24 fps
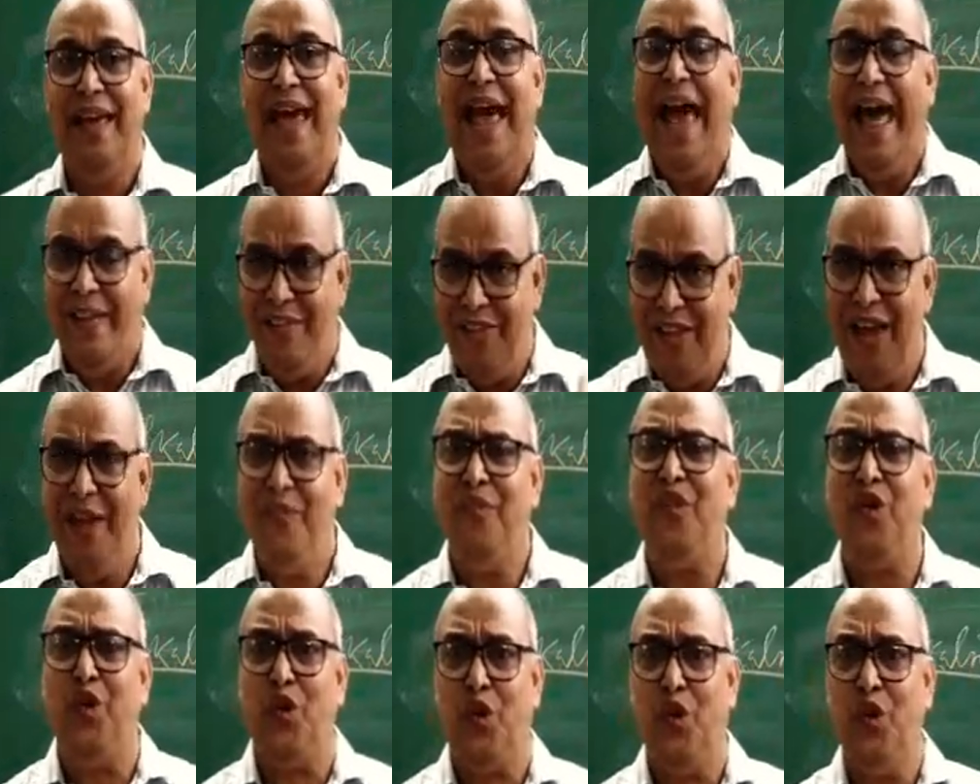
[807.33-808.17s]
And
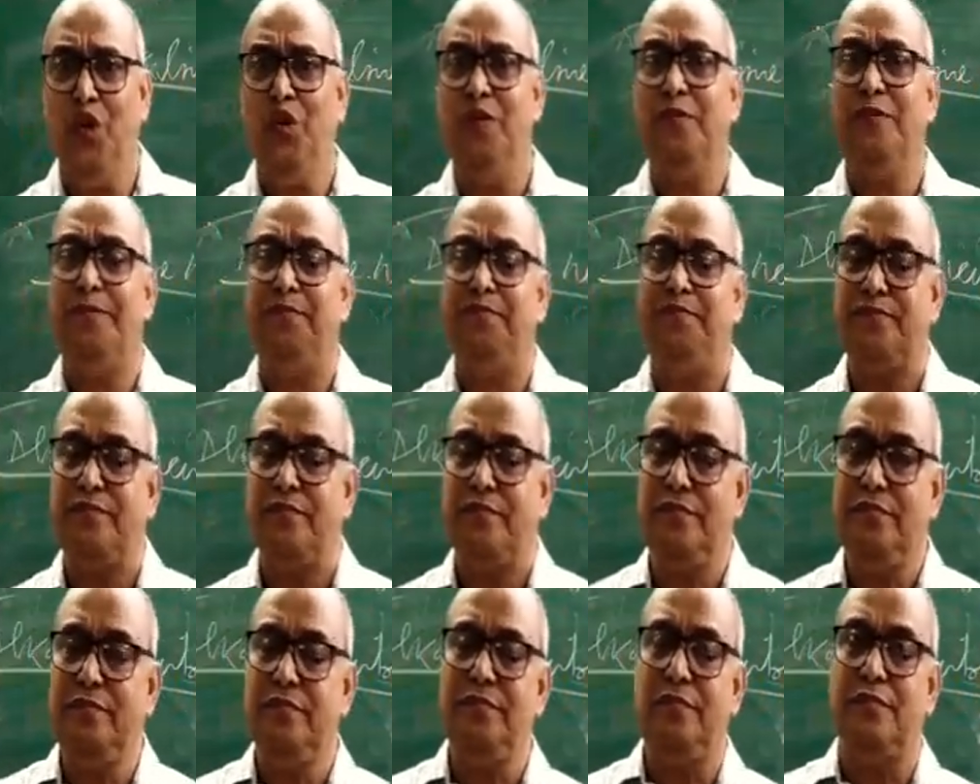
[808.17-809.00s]
therefore,
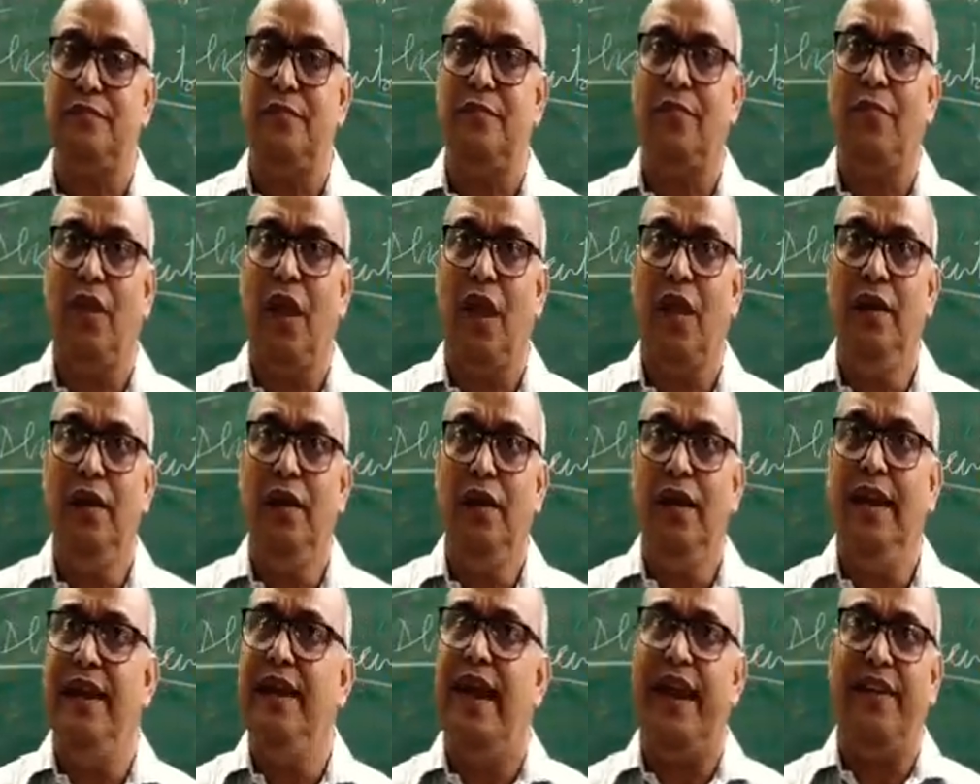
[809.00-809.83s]

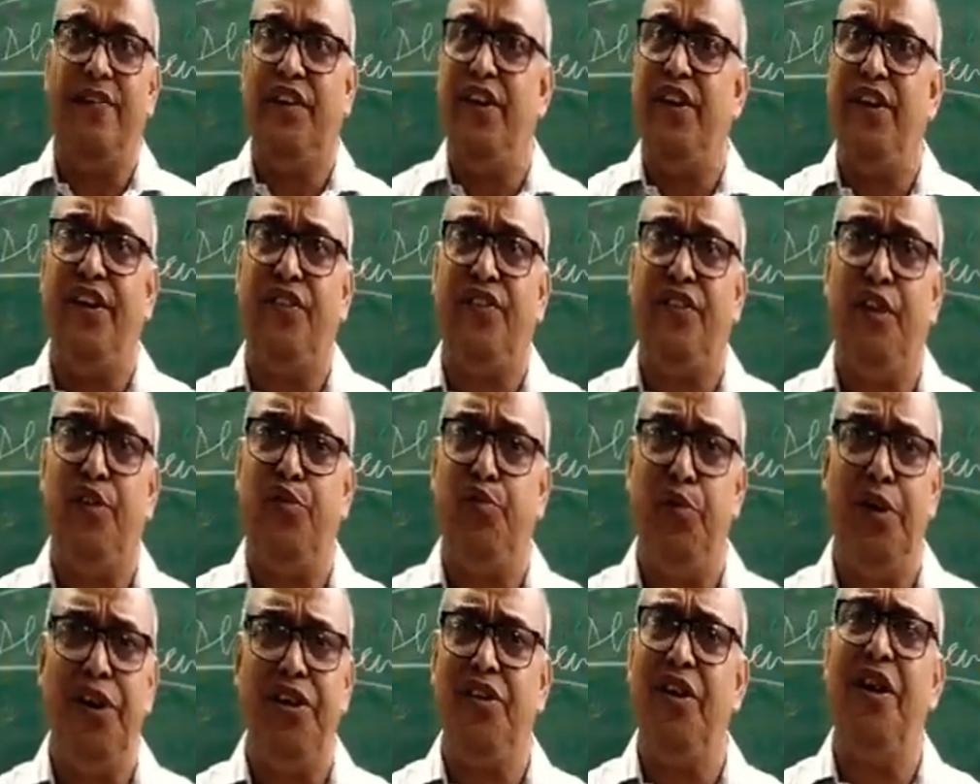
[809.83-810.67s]
in acidic
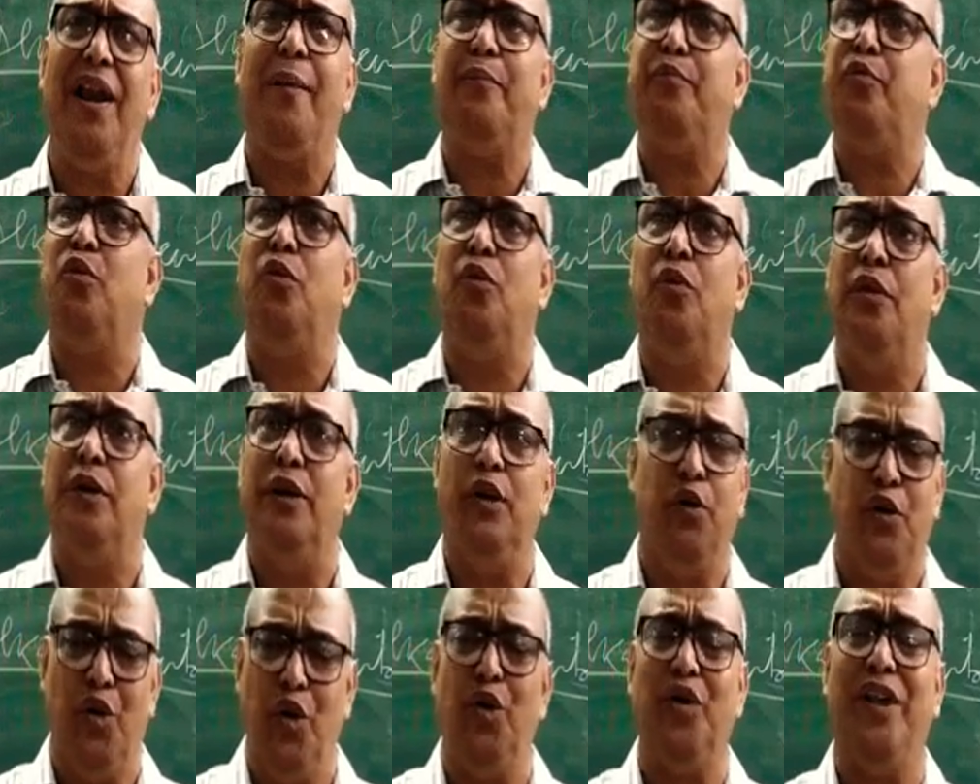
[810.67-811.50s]
situation,
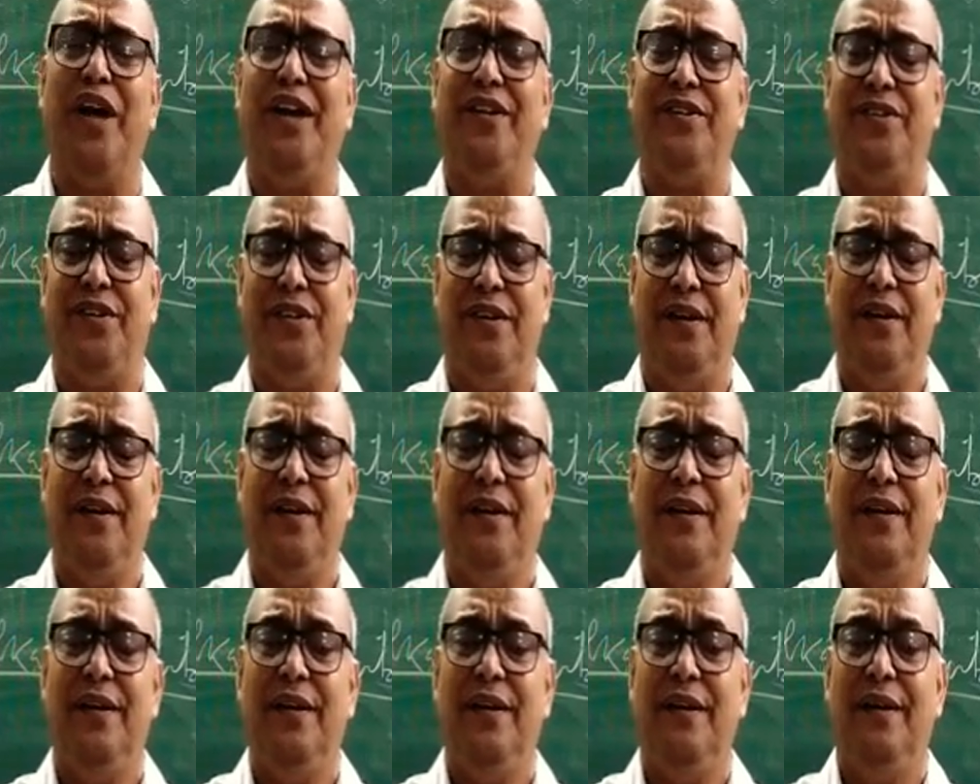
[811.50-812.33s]
you know that
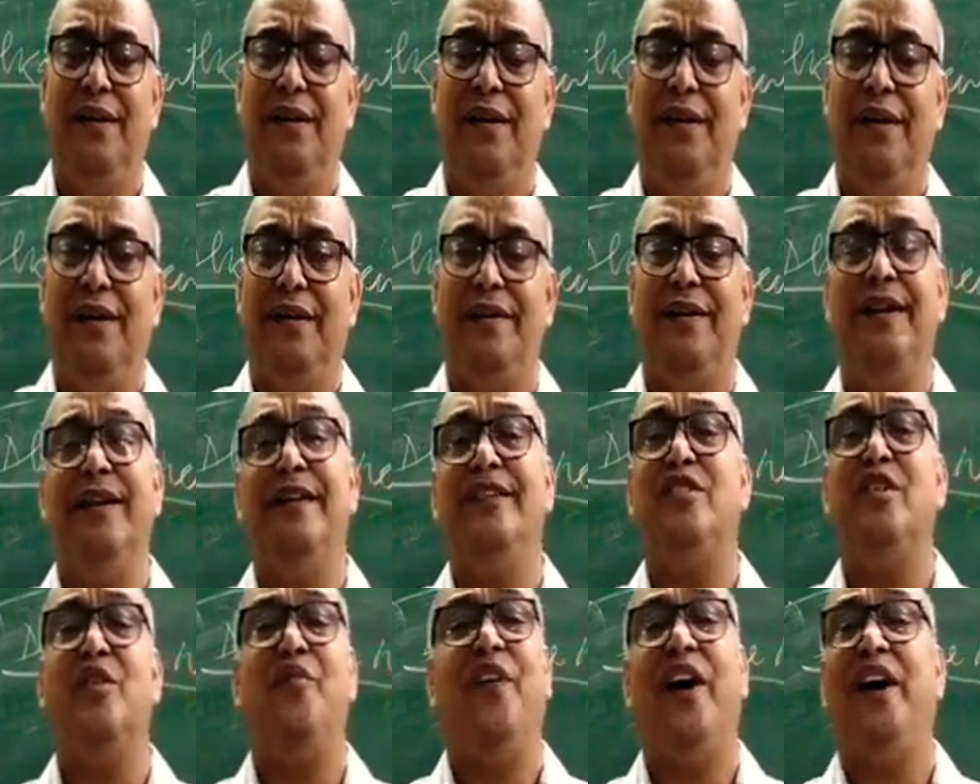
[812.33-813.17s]

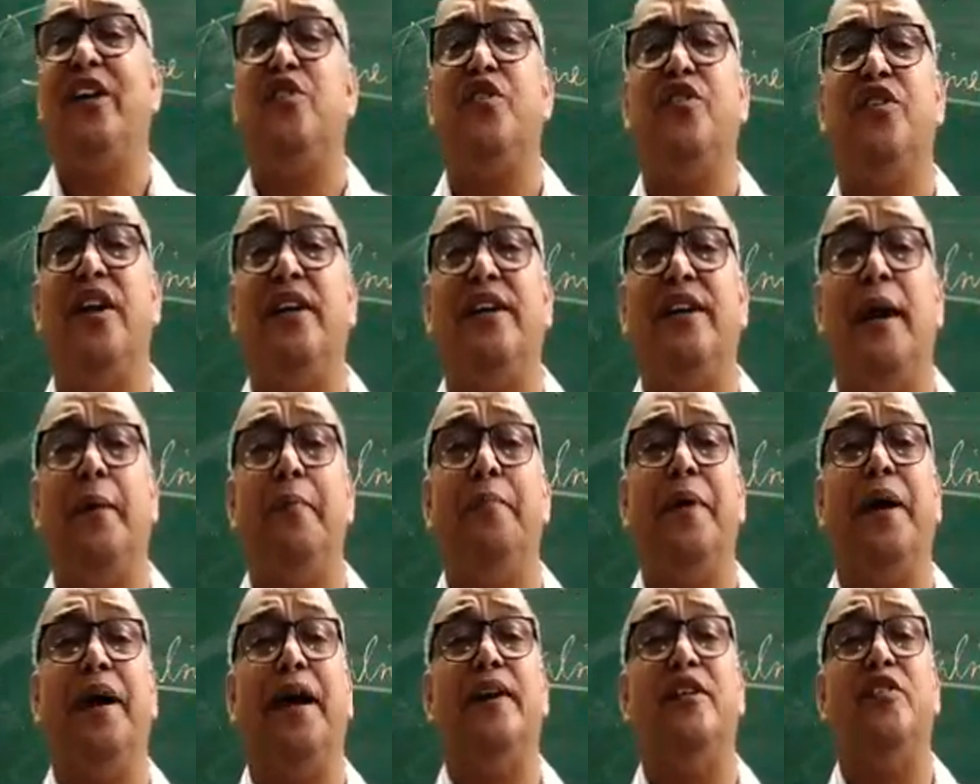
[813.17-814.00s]
release of hydrogen type
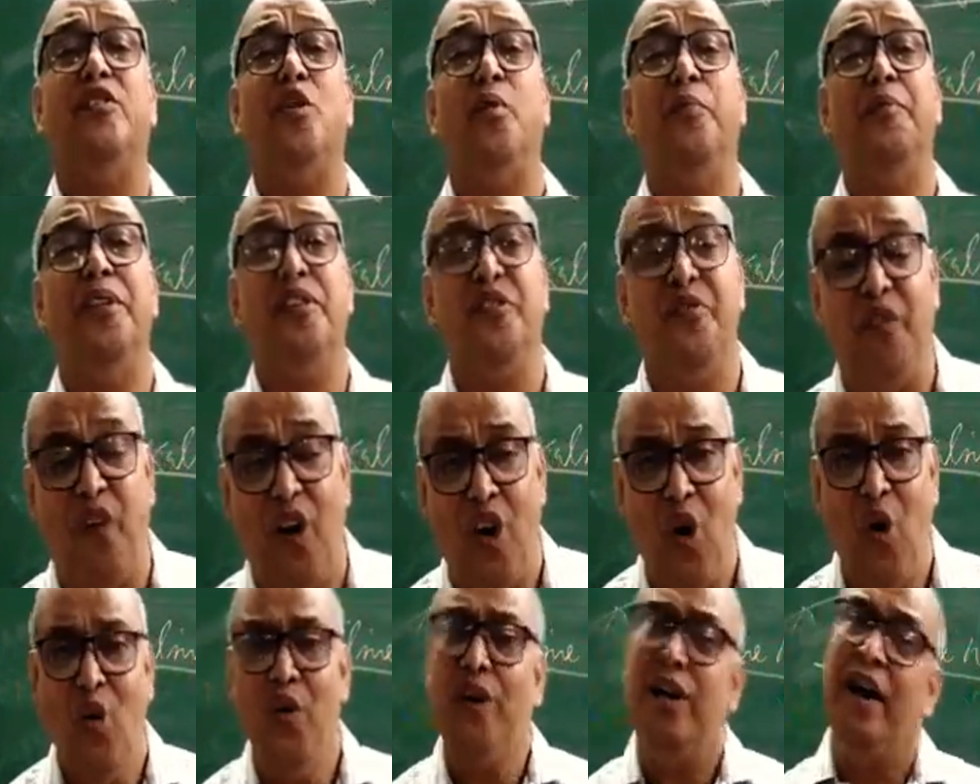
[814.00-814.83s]
mechanism is
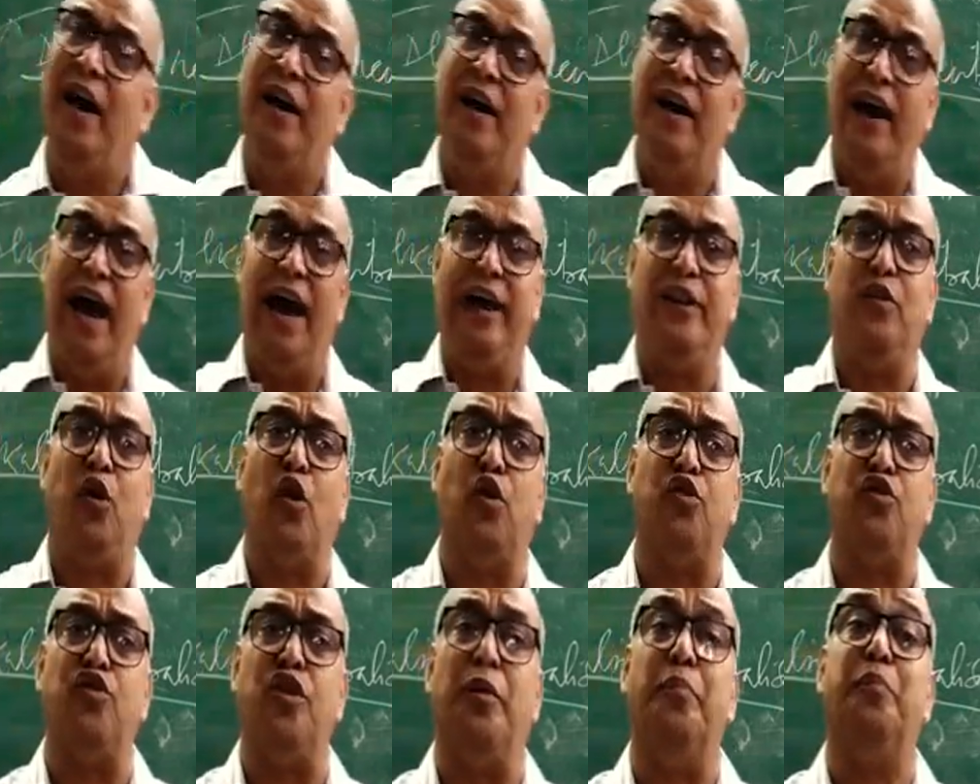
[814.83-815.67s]
followed and
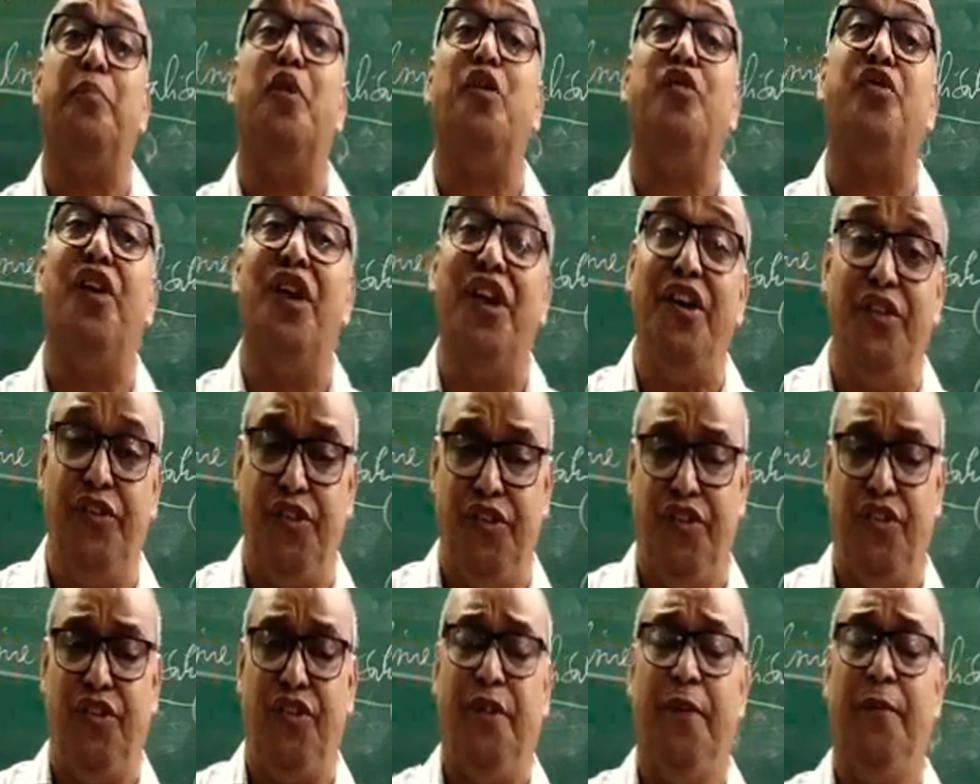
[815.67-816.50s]
corrosion
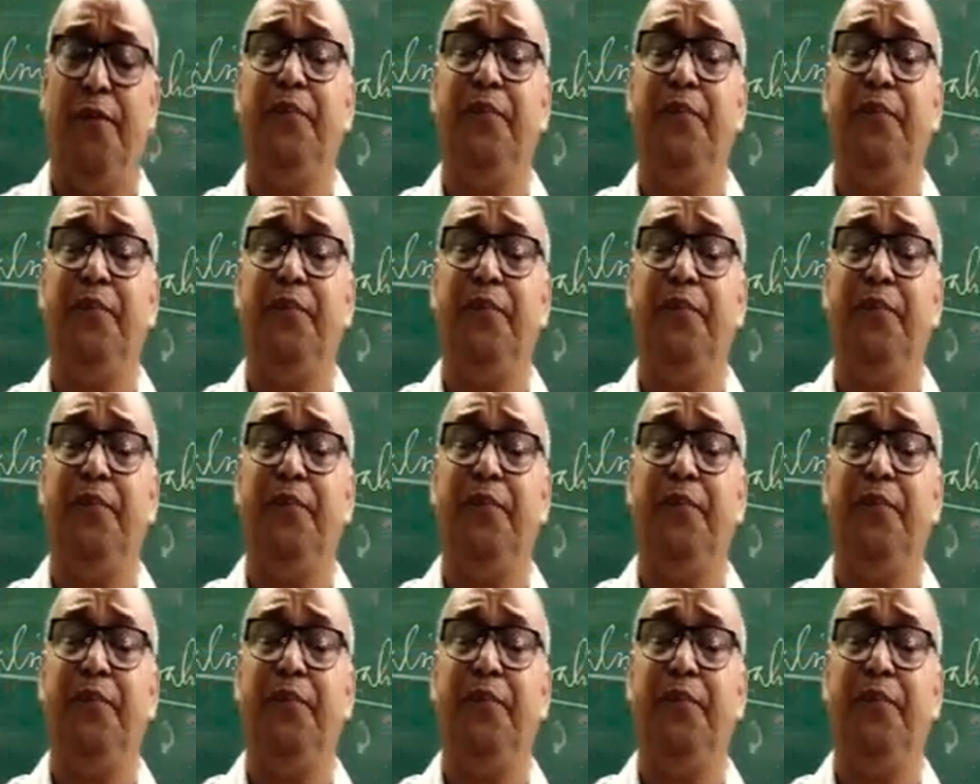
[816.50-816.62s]
proceeds.